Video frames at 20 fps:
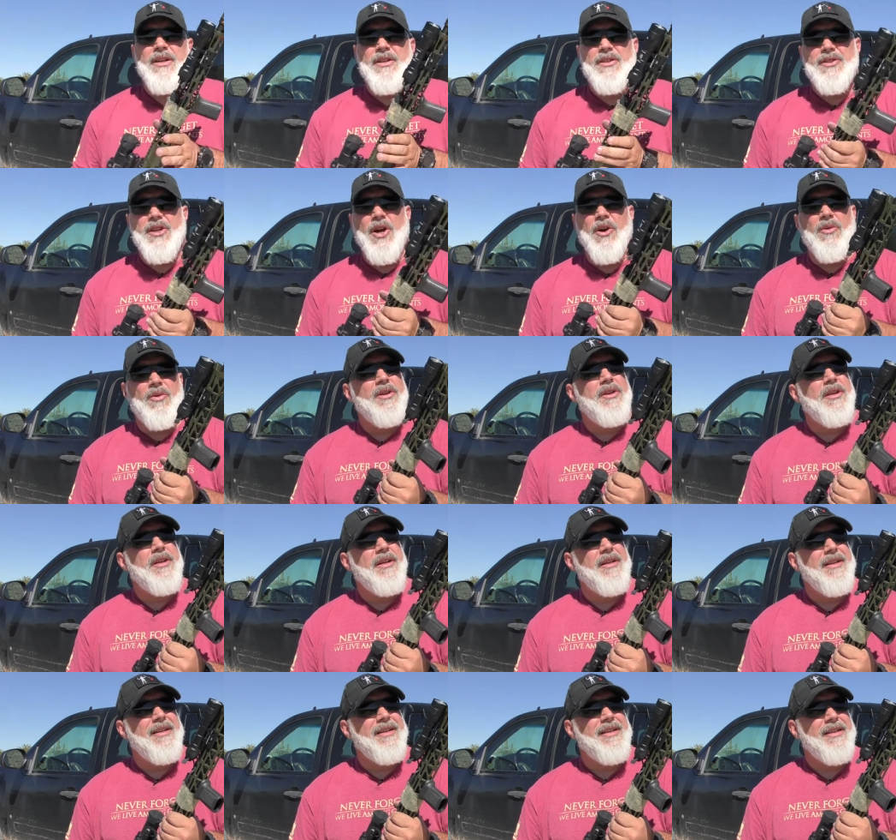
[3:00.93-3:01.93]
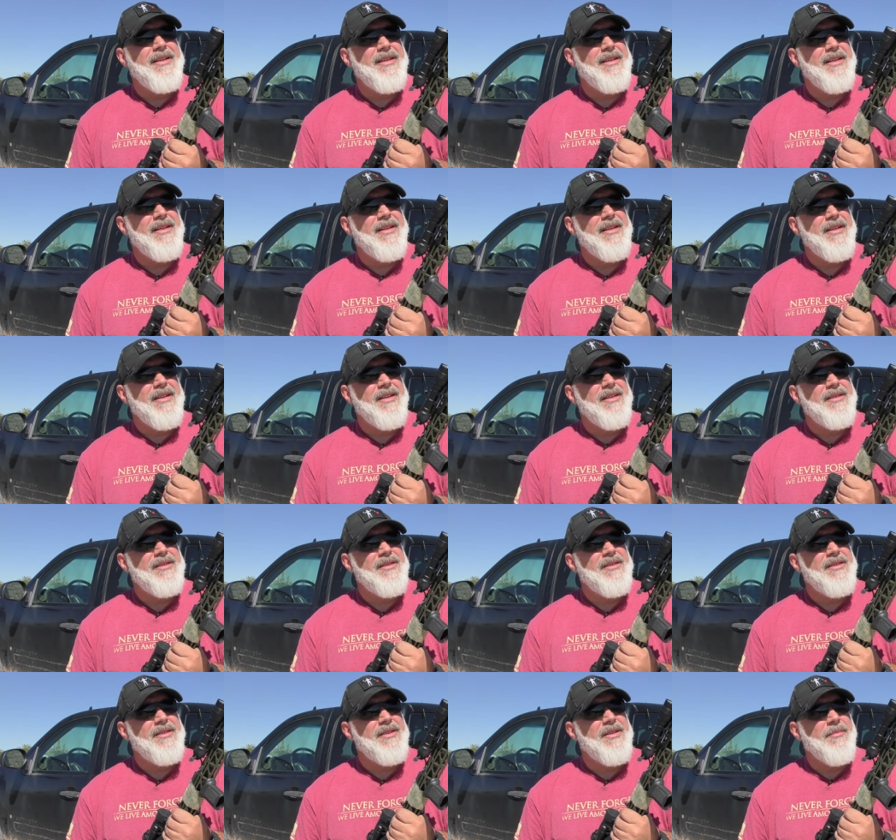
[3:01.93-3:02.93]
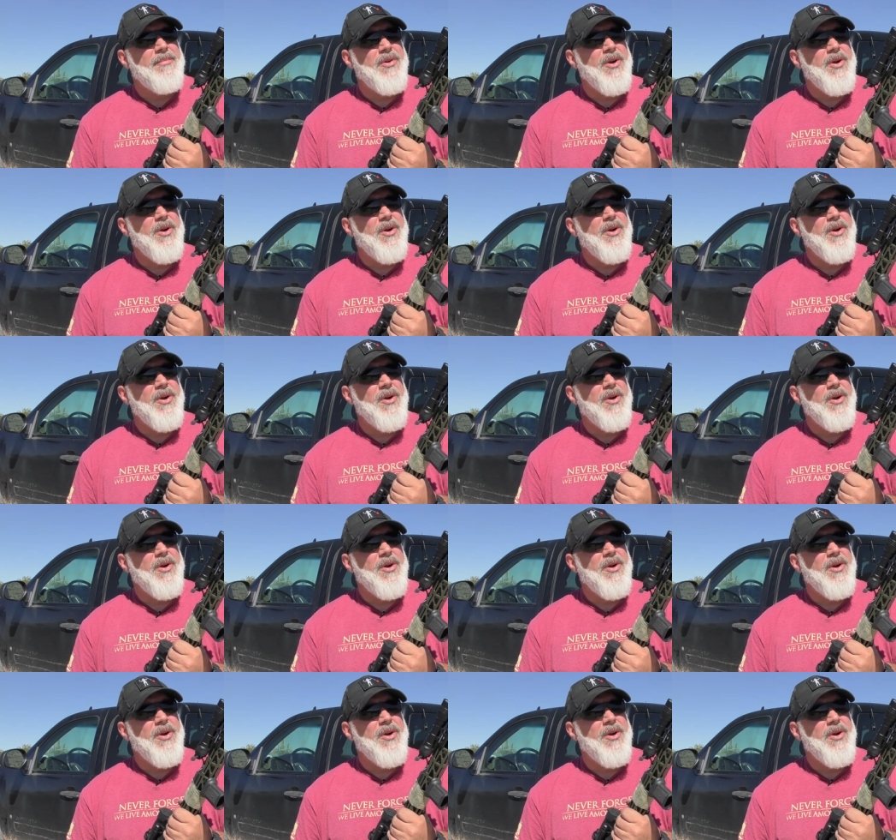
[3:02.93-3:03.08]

So the